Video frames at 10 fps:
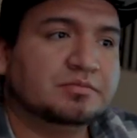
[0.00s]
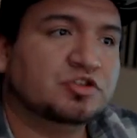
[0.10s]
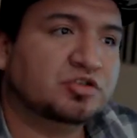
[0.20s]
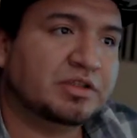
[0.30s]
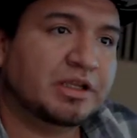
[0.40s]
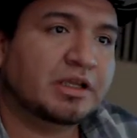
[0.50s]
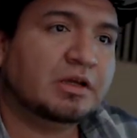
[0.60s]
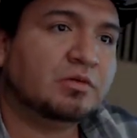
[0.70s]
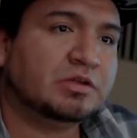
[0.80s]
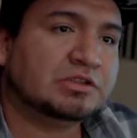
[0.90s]
today I
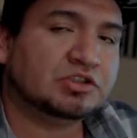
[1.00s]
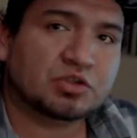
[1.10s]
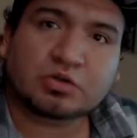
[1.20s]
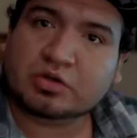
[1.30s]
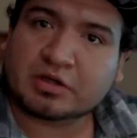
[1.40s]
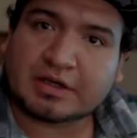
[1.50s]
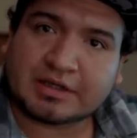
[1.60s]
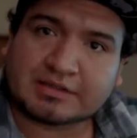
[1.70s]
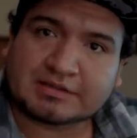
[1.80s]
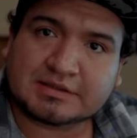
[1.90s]
want to show you
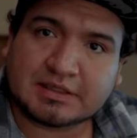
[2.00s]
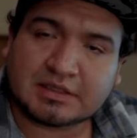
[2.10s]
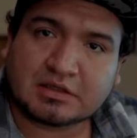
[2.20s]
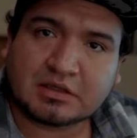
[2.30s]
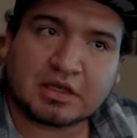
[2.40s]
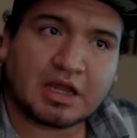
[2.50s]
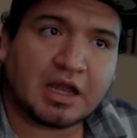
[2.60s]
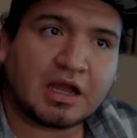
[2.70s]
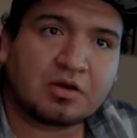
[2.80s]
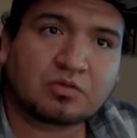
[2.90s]
guys
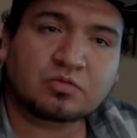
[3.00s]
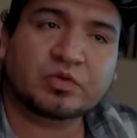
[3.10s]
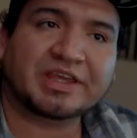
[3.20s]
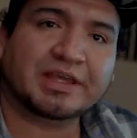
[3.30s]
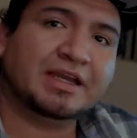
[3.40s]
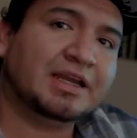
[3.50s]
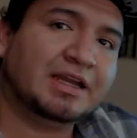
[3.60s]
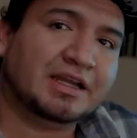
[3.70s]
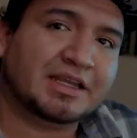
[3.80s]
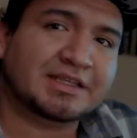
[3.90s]
how we can
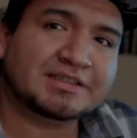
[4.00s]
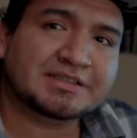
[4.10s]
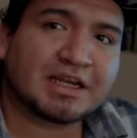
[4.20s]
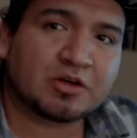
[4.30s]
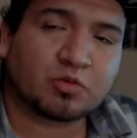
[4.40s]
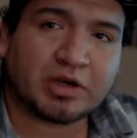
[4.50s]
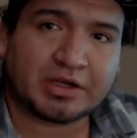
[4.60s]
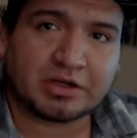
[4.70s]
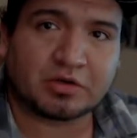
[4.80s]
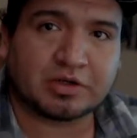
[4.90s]
add a site-wide
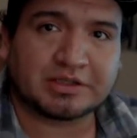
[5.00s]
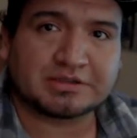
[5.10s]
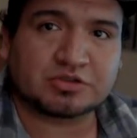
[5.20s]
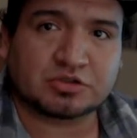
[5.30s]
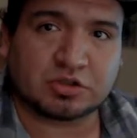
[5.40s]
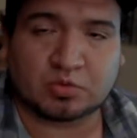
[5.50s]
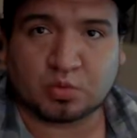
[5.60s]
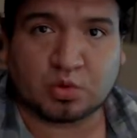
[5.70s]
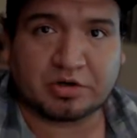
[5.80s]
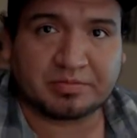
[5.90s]
notice to your
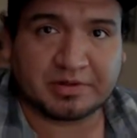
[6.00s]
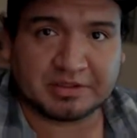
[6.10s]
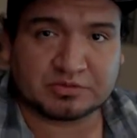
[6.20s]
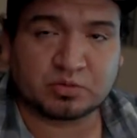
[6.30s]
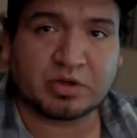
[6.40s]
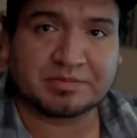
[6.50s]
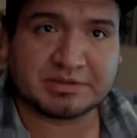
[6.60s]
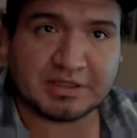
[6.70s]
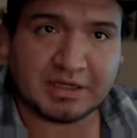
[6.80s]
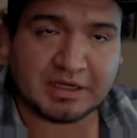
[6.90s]
WordPress
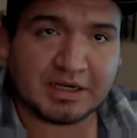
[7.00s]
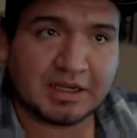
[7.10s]
website.